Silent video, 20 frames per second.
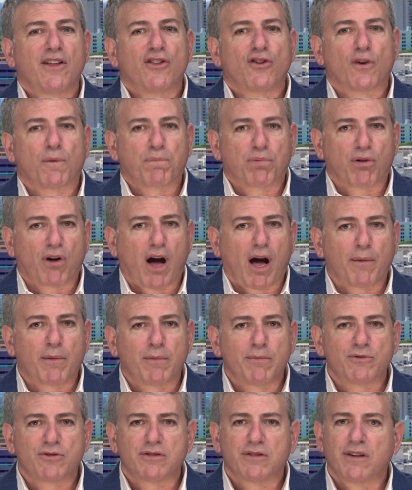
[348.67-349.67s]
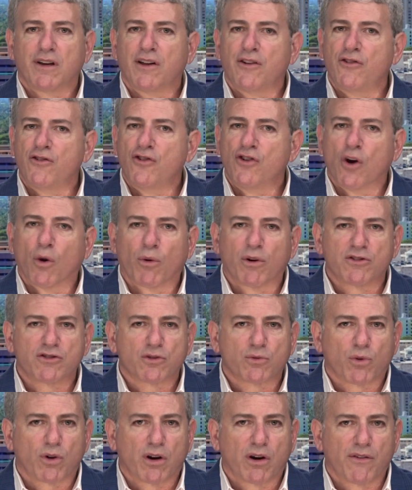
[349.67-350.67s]
There are problems and no one is
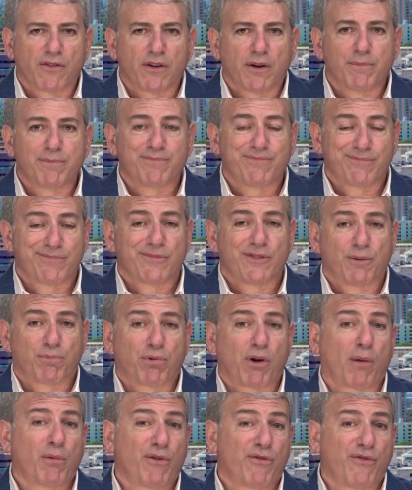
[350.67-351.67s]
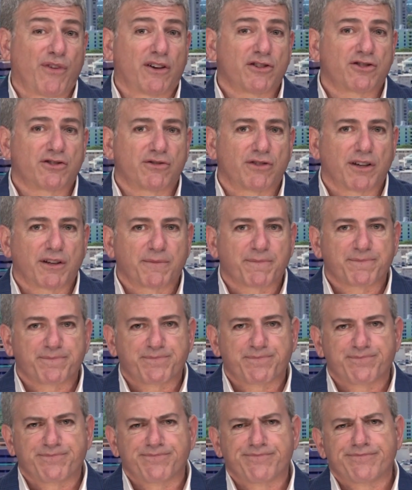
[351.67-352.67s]
aware of them. They're probably festering.
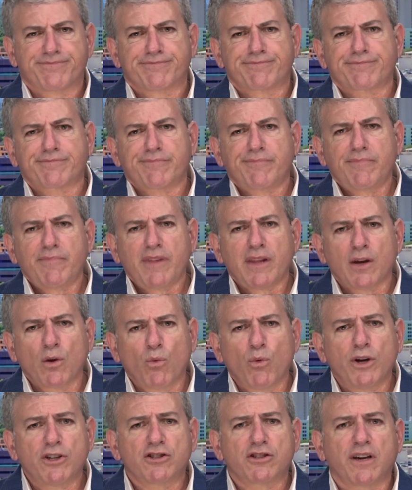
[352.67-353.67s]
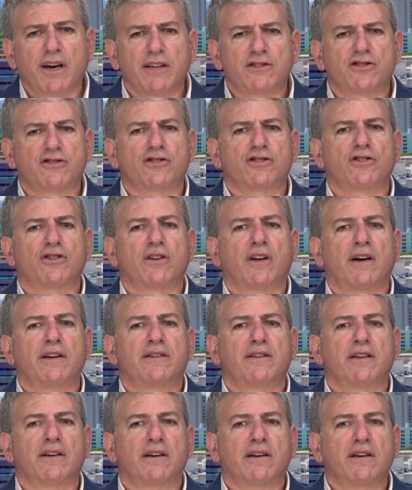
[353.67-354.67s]
In which case, it's a good
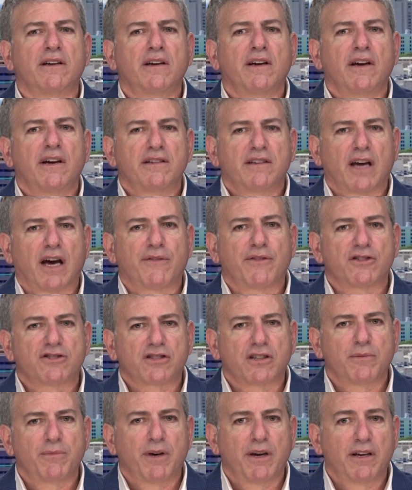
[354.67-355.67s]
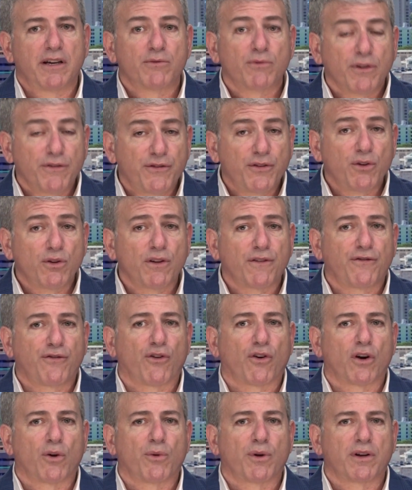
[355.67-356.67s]
idea to have us come in and review the
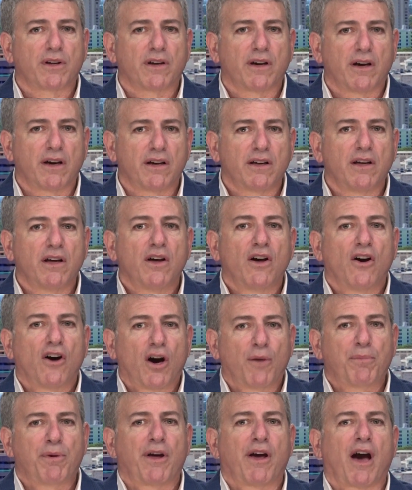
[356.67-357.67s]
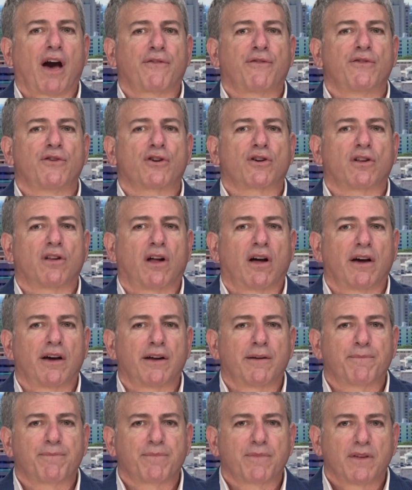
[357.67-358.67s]
401k on behalf of your
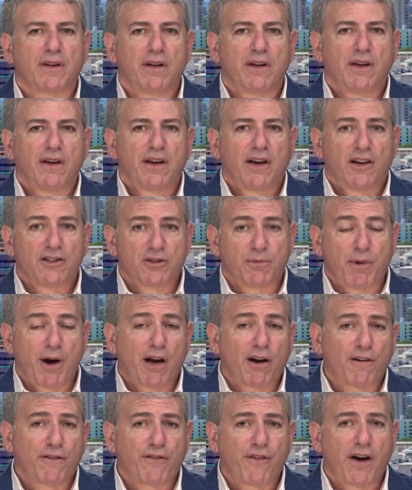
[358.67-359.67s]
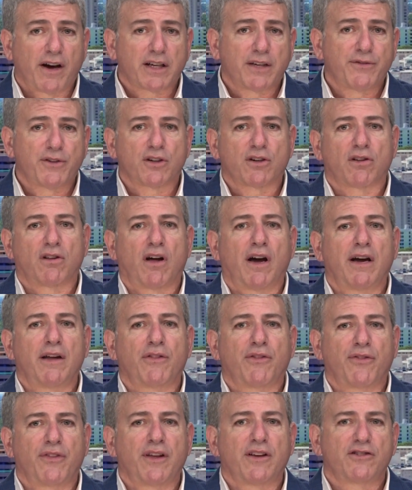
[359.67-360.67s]
client. As a matter of fact, if your
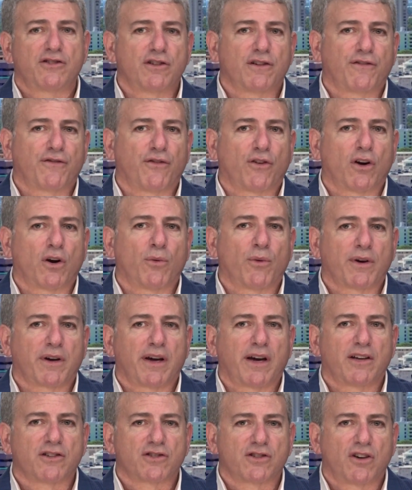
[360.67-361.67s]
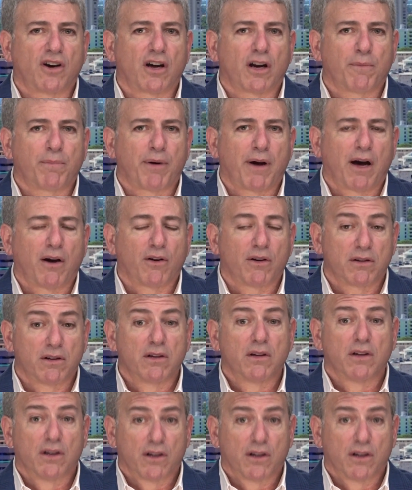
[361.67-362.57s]
client thinks their 401k is on autopilot,